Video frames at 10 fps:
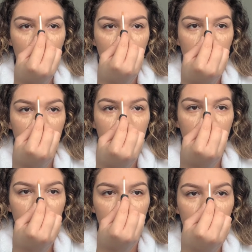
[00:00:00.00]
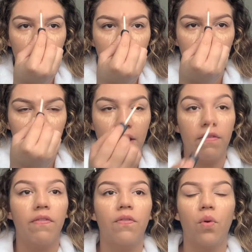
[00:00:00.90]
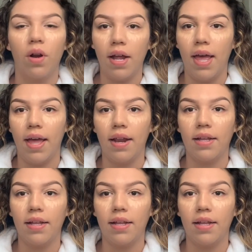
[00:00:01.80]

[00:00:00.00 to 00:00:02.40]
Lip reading: center of my forehead,